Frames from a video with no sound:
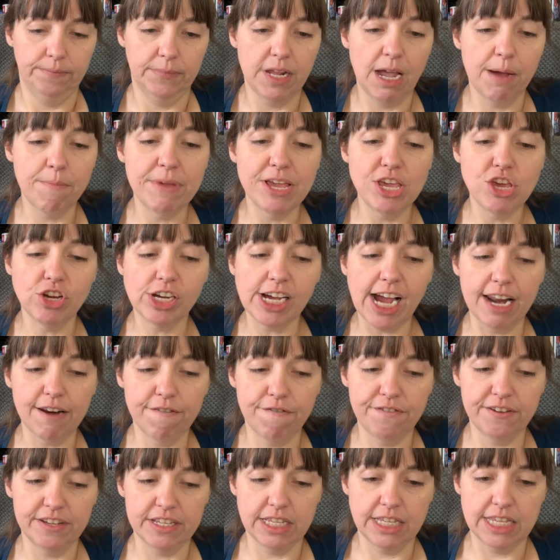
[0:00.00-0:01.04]
I mean, you gotta
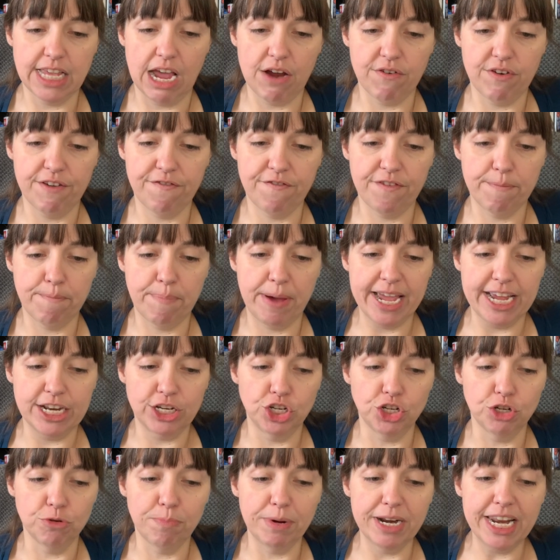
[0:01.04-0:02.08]
feel sorry for
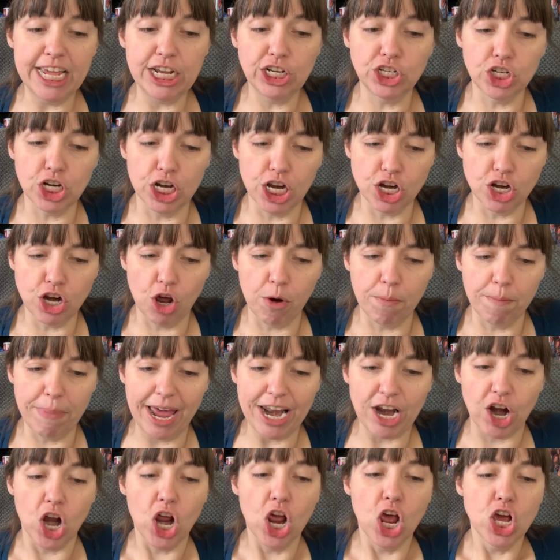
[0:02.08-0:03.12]
Pandu, but he should have known
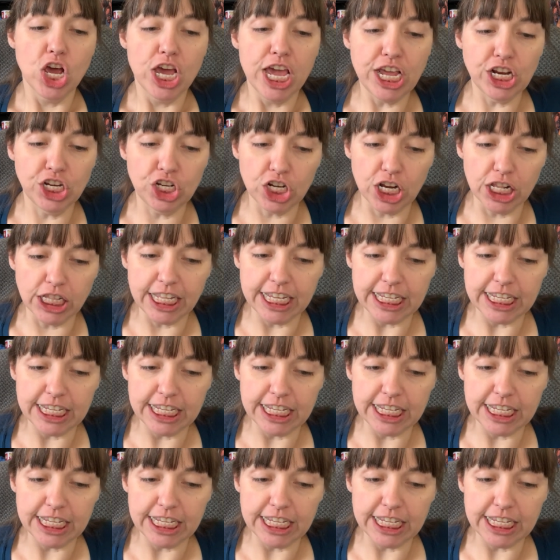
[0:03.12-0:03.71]
better. He should have